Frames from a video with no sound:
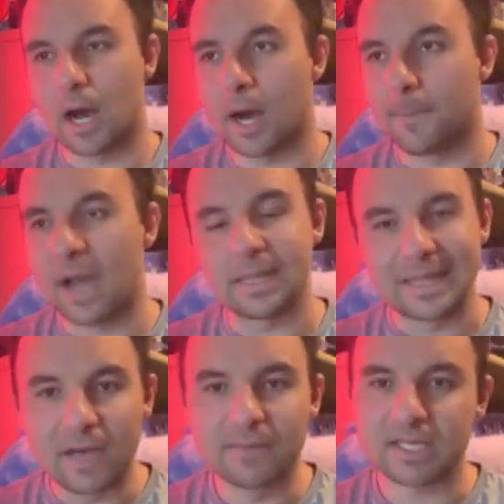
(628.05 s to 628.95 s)
Um, I
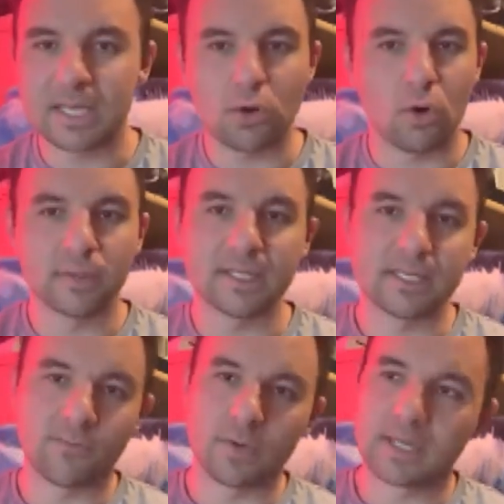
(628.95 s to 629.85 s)
love seeing all
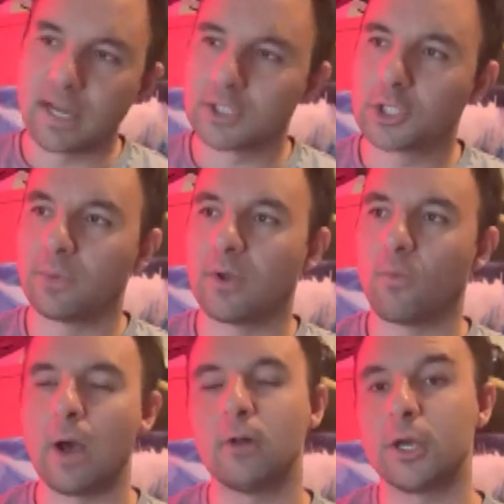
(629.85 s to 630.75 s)
these different decks
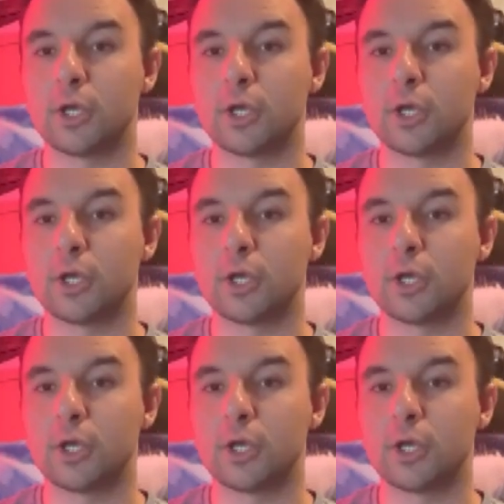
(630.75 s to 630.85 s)
doing well.